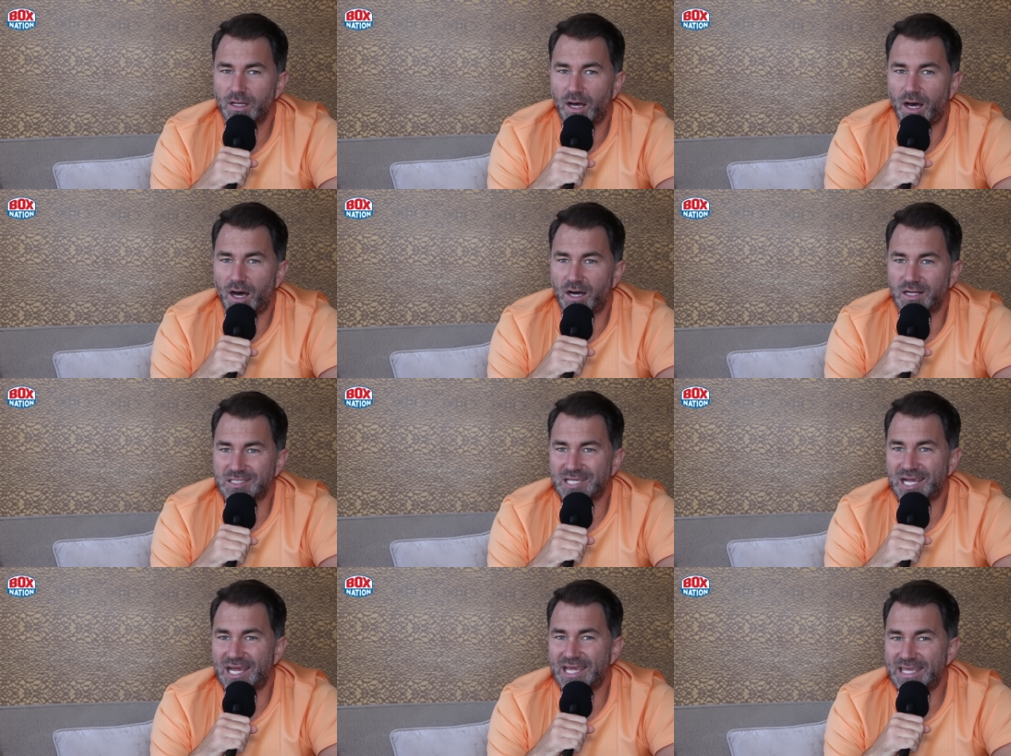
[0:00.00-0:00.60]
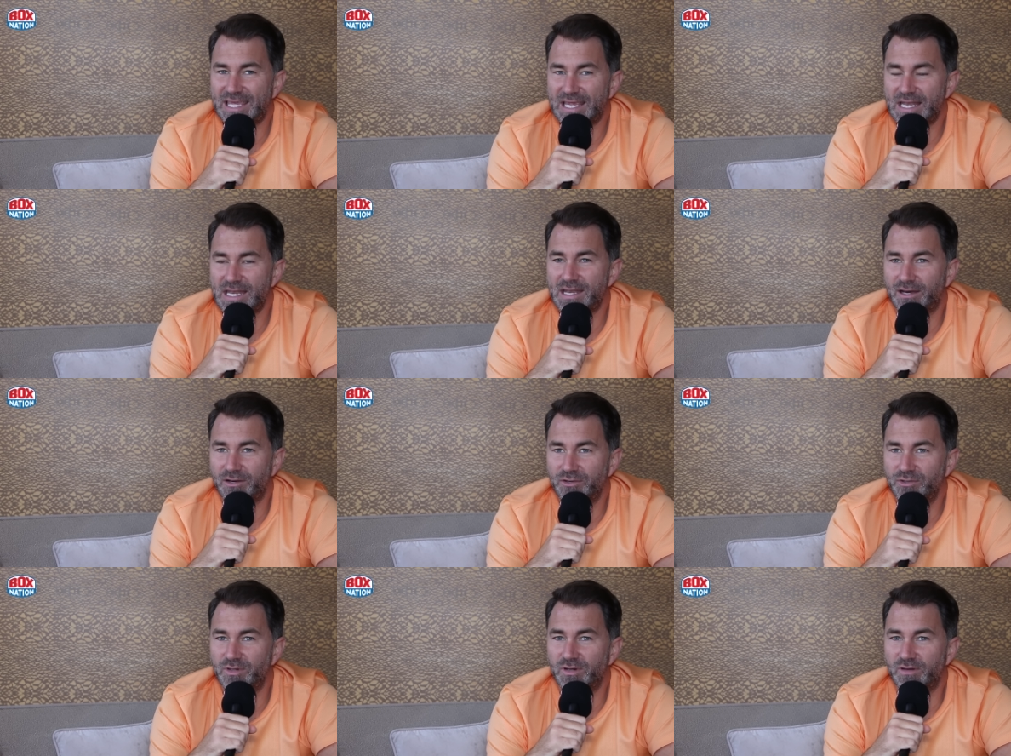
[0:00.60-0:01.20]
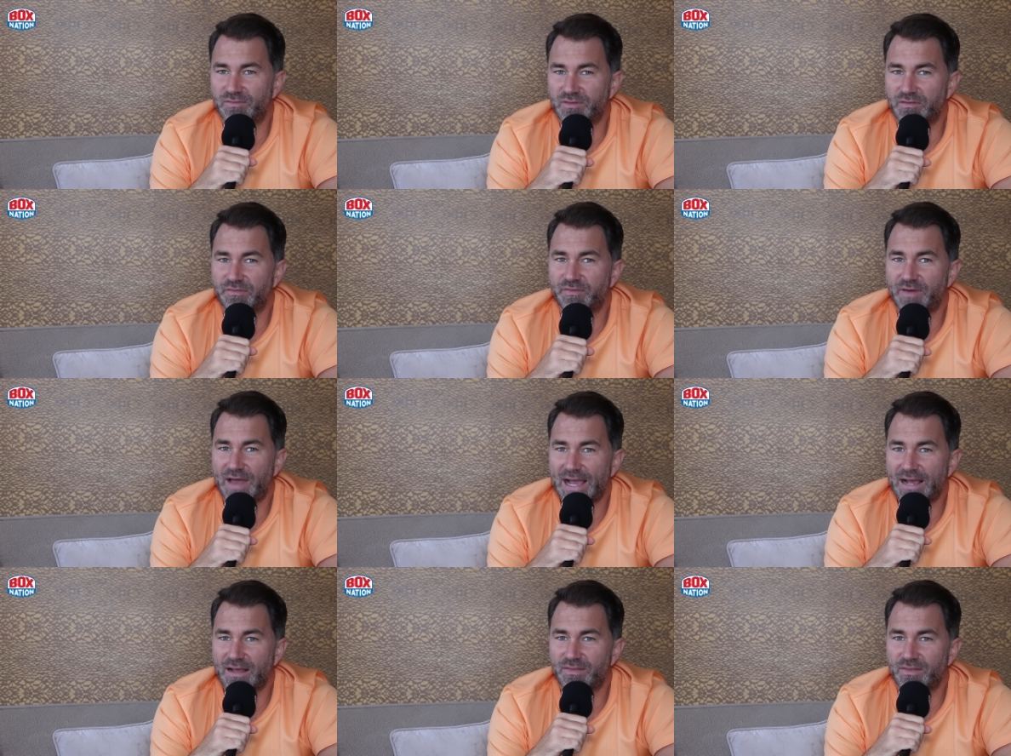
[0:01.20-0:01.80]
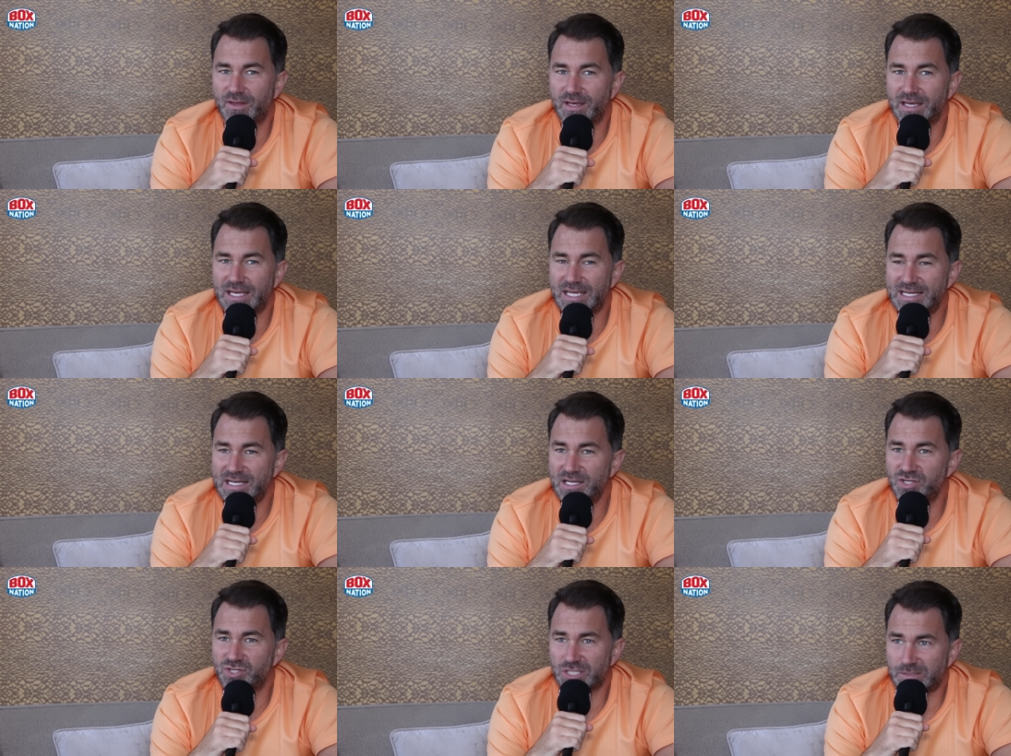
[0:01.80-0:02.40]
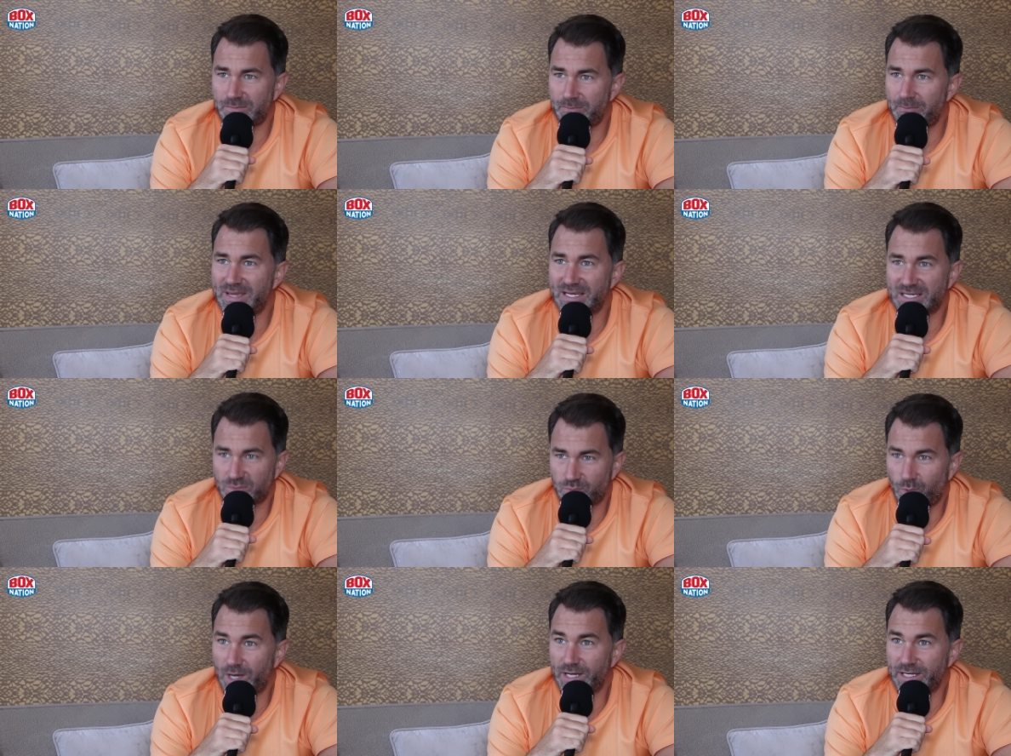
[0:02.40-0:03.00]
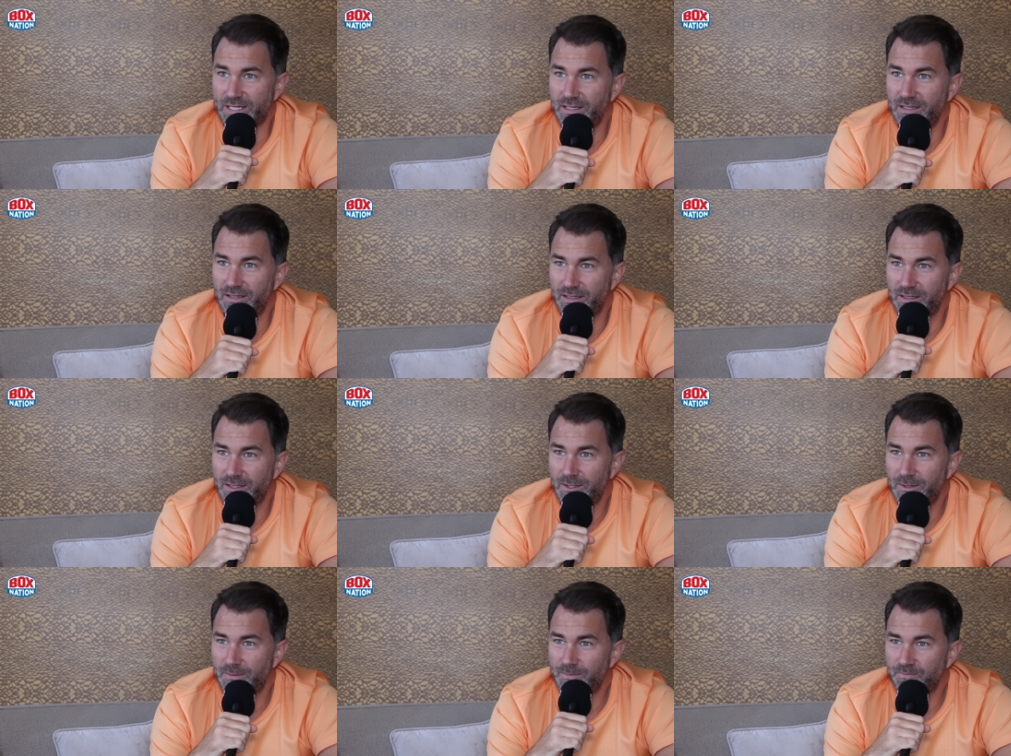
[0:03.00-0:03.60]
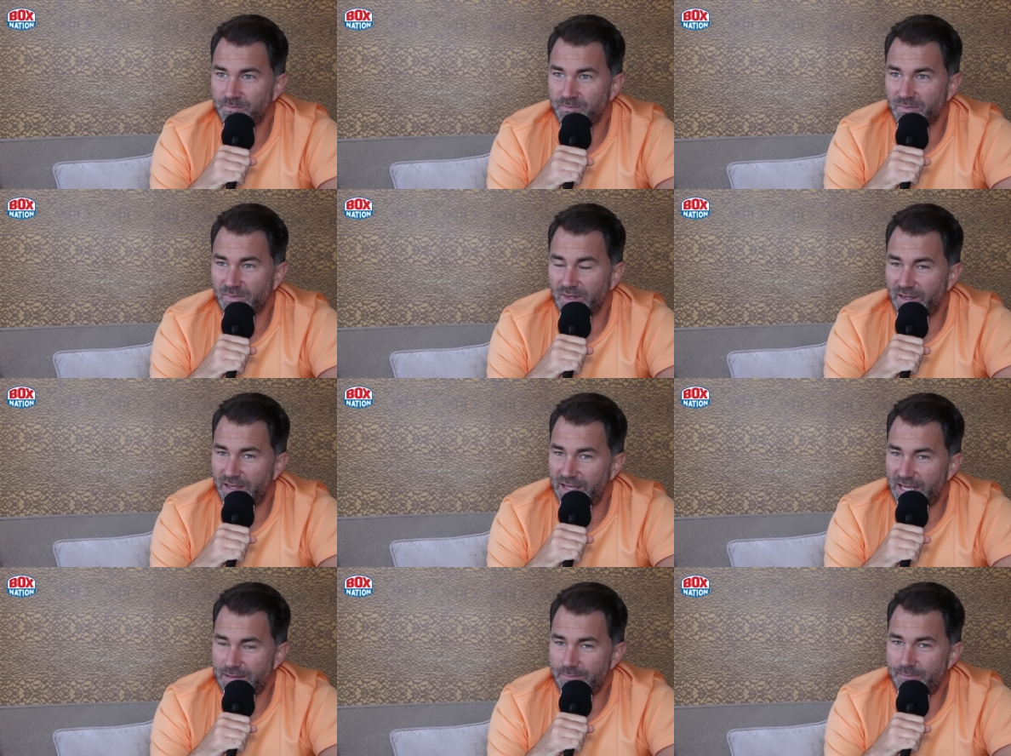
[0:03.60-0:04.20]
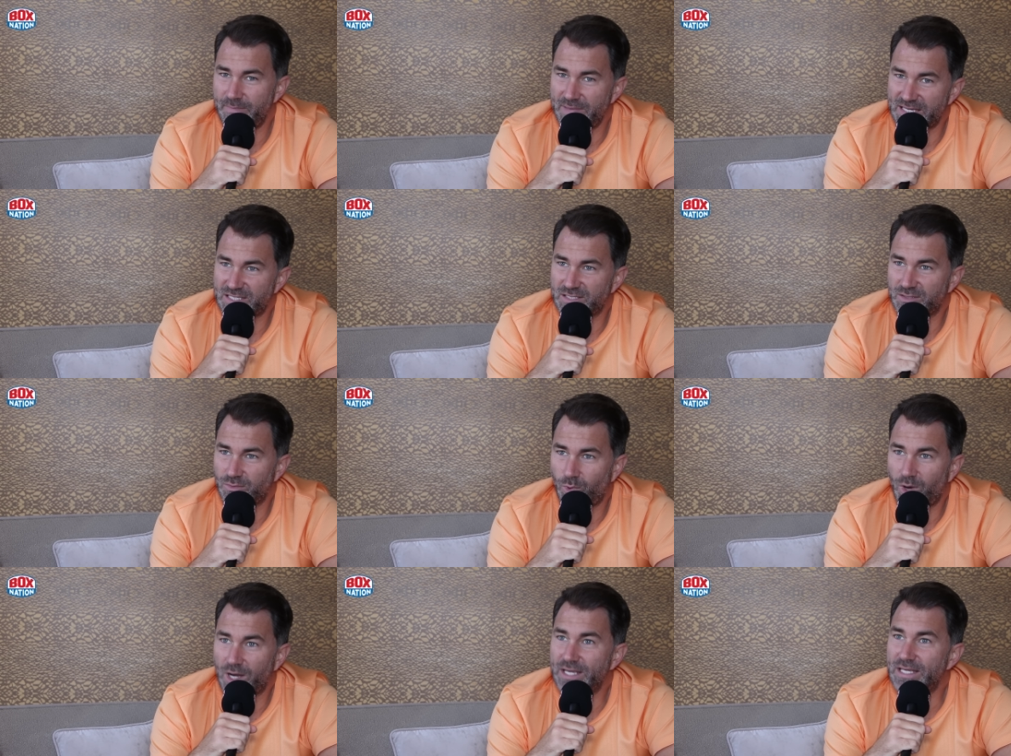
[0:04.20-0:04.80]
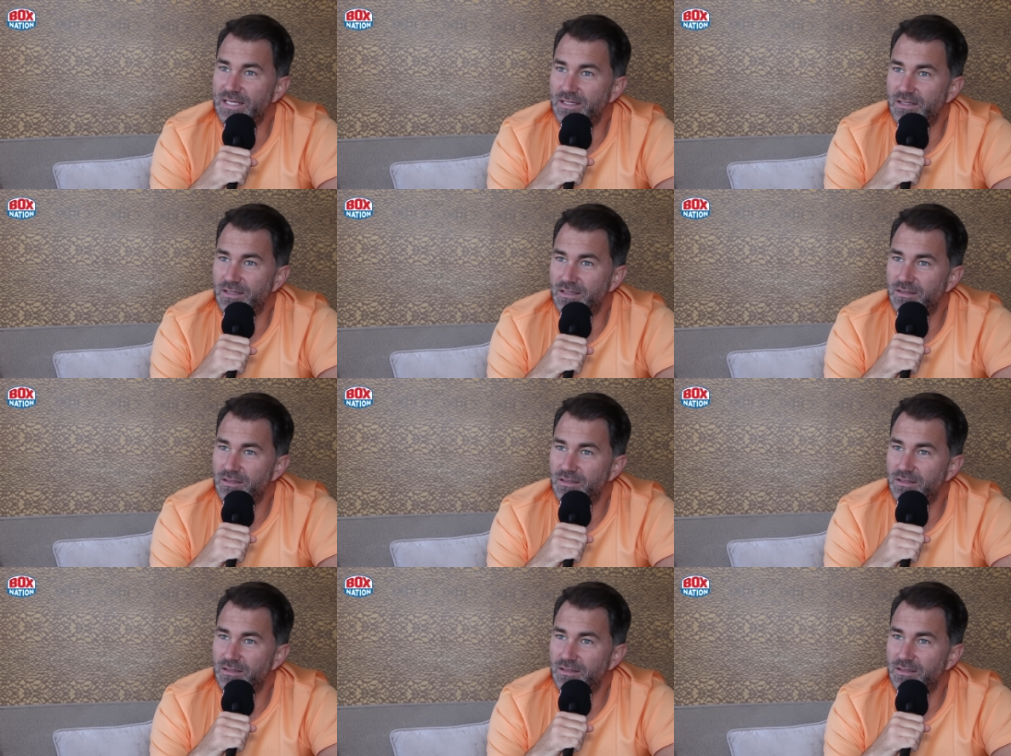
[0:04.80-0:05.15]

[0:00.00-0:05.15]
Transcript: are taking note of the fact that he didn't just miss weight, he missed weight.